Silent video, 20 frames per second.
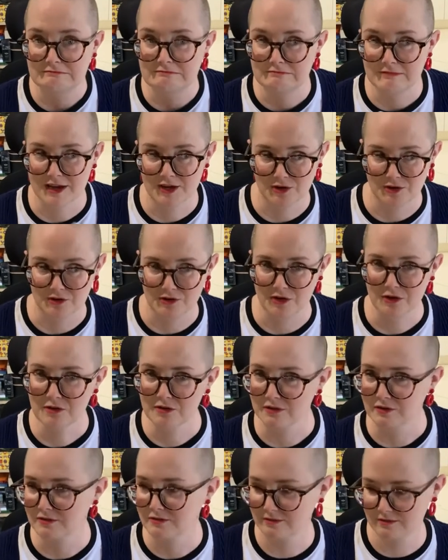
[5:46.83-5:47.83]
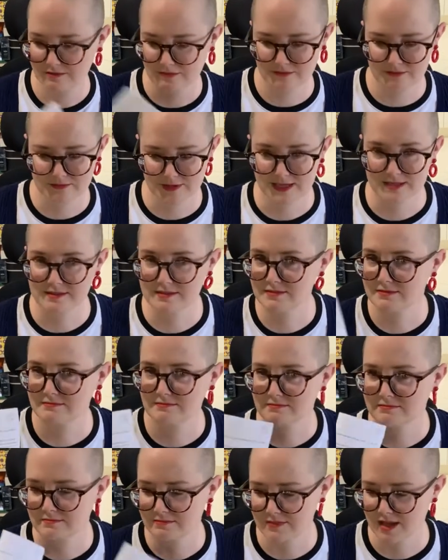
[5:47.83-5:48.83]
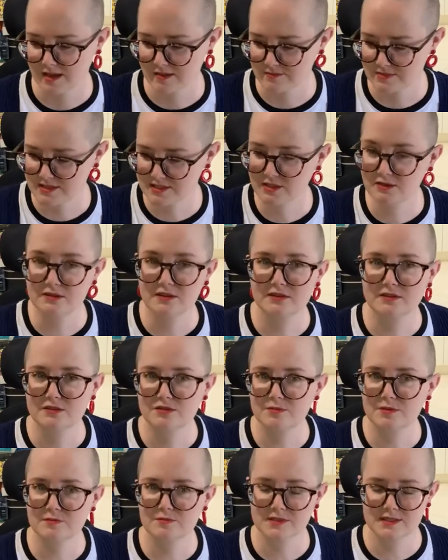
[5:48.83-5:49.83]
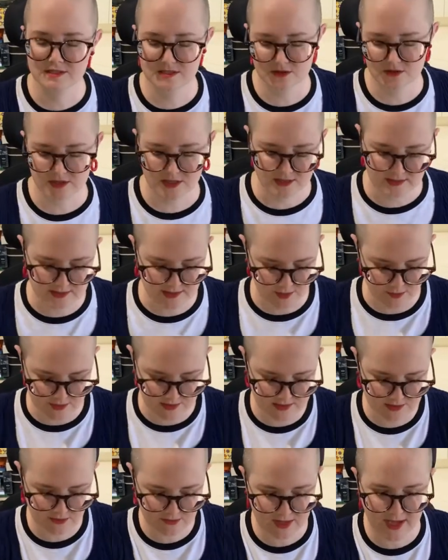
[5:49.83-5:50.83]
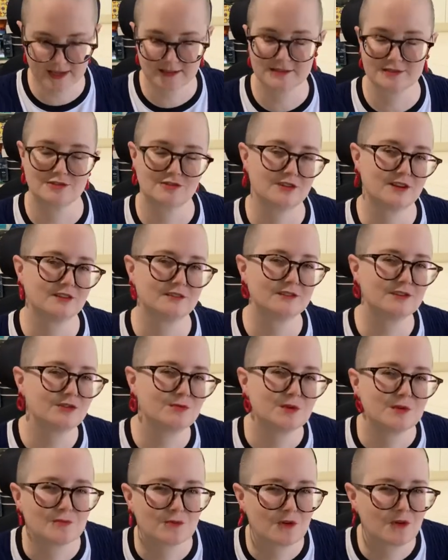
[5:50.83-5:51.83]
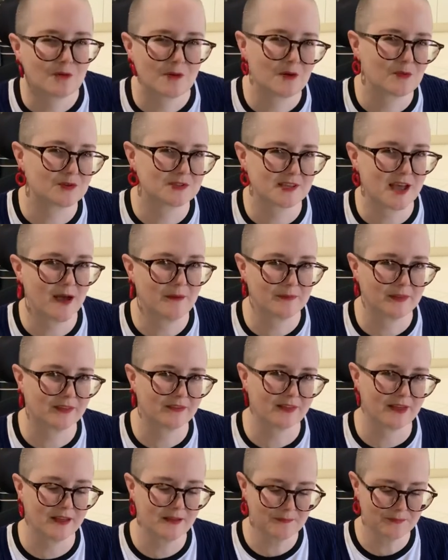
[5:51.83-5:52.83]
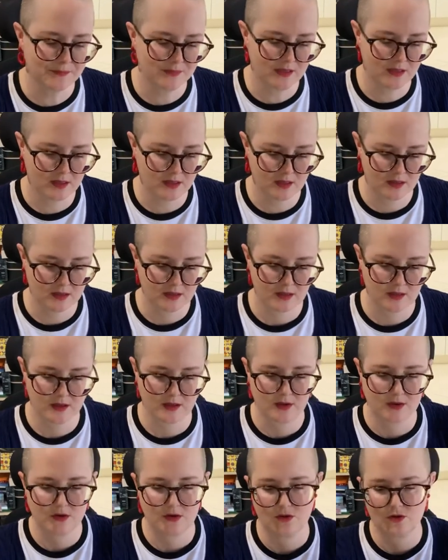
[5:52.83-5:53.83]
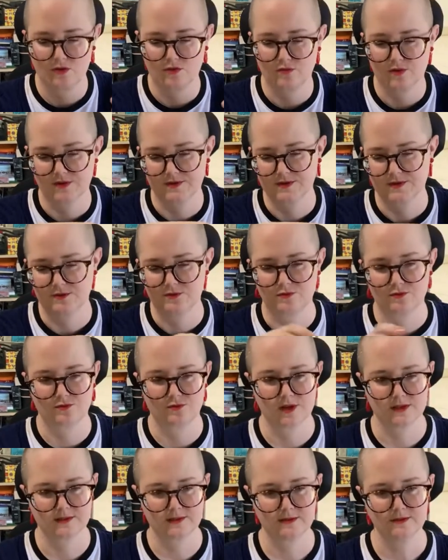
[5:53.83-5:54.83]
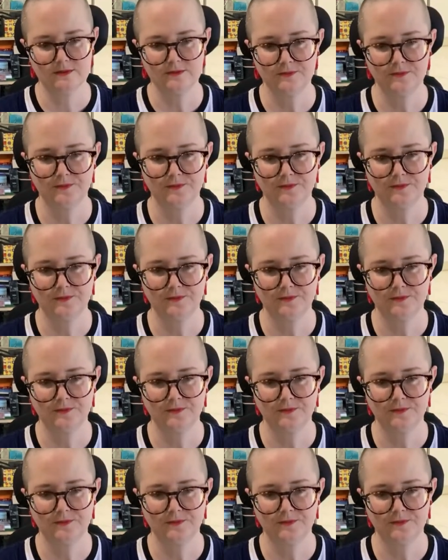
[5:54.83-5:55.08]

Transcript: I don't know. That's um, still a little bit mysterious. I would still like to know a little bit more about what's happening there. Russell, Russell.